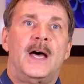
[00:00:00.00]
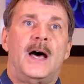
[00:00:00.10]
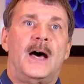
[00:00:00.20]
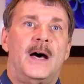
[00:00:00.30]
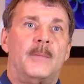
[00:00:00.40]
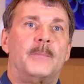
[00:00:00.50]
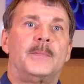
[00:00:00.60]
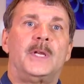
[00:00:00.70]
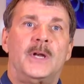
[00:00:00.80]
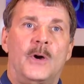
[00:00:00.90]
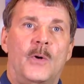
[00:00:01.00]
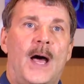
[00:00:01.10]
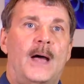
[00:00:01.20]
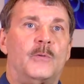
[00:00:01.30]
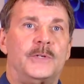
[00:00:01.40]

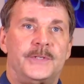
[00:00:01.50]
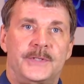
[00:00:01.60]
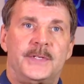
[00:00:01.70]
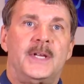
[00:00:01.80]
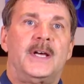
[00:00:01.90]
I was